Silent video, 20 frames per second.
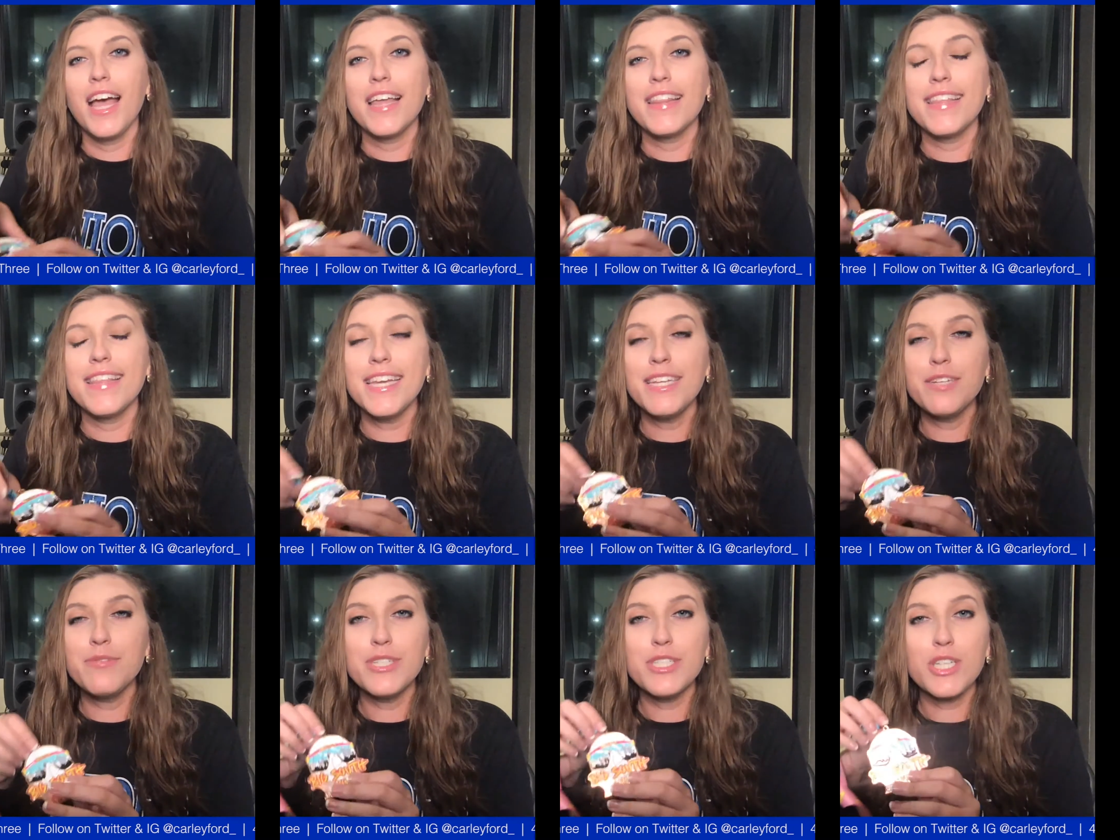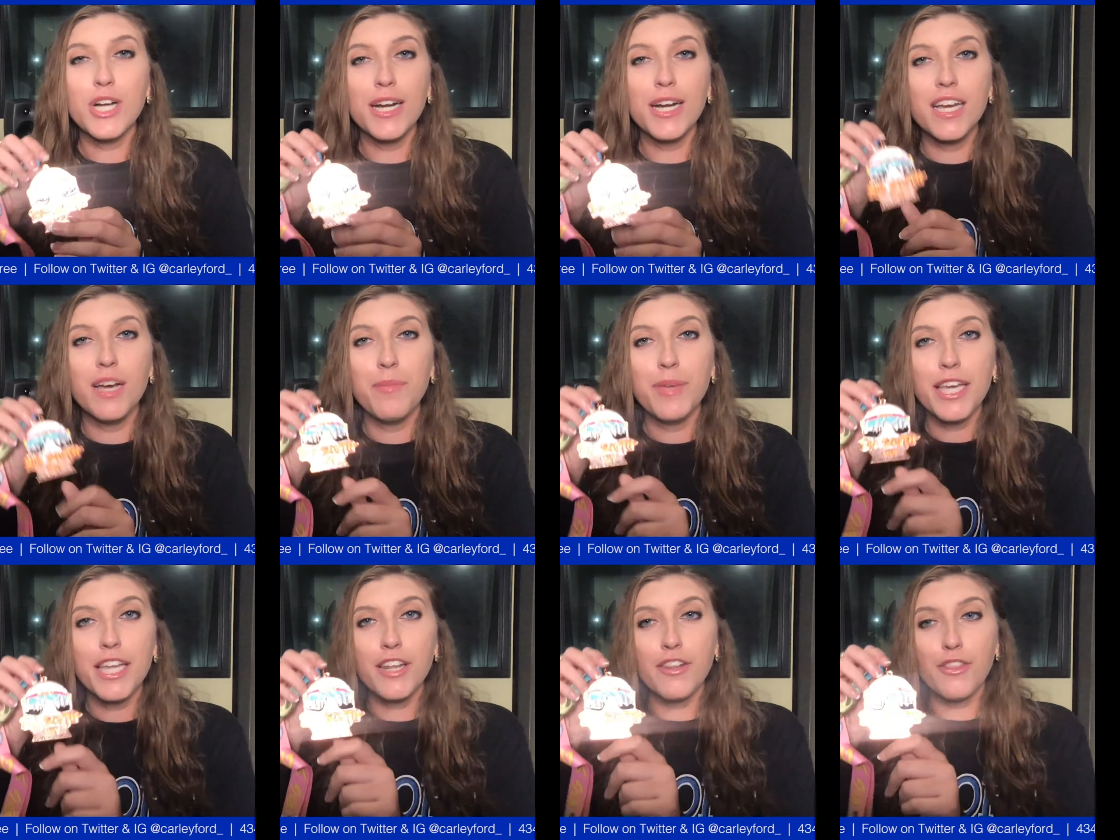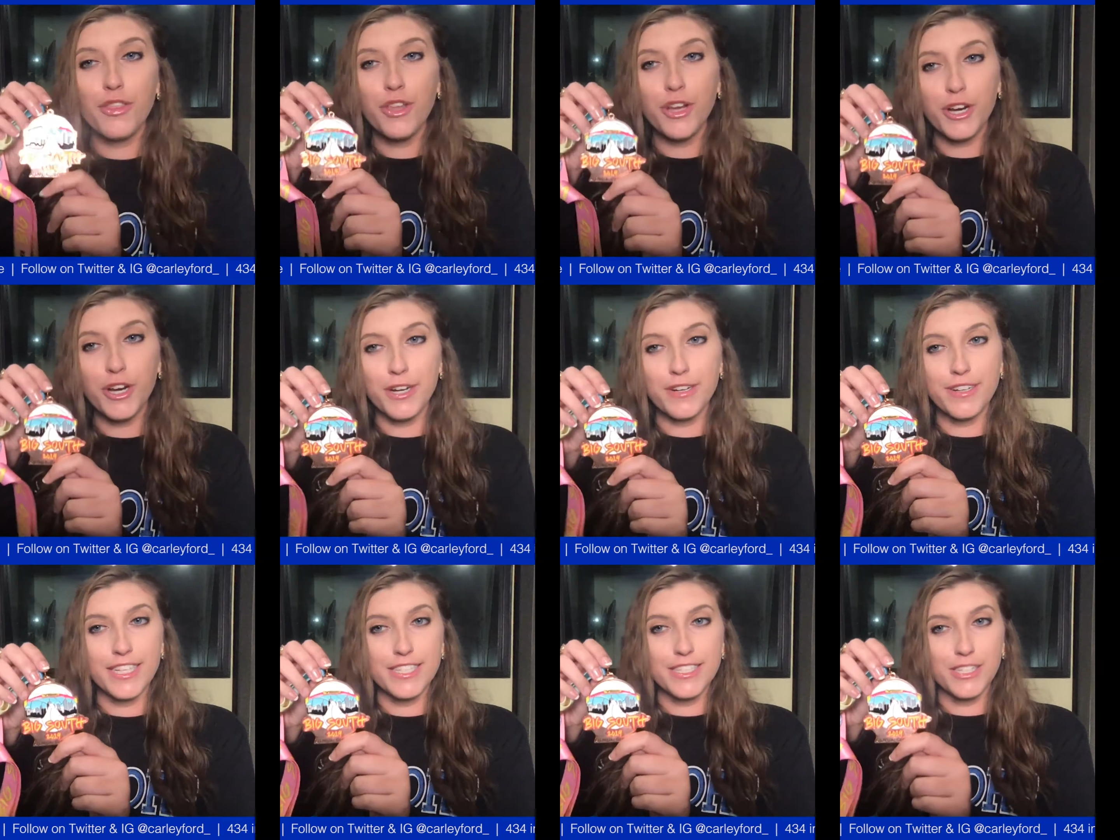Then we started coming in
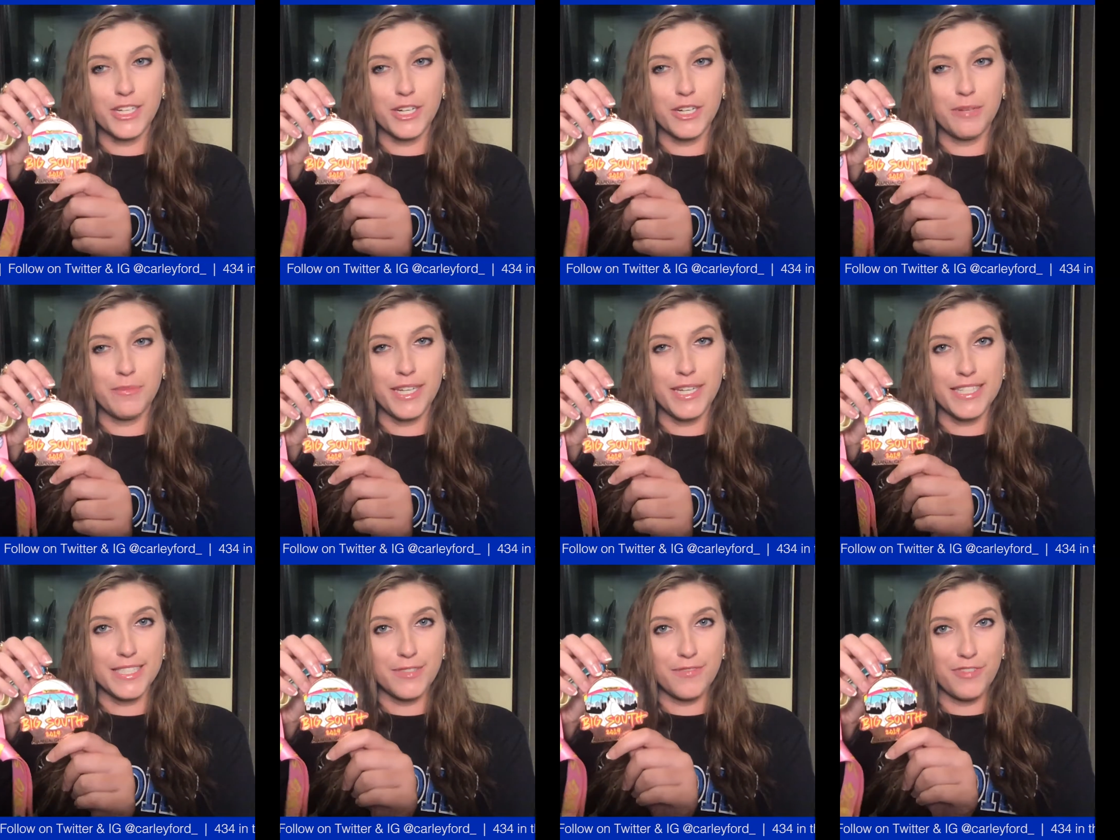3rd in tournaments.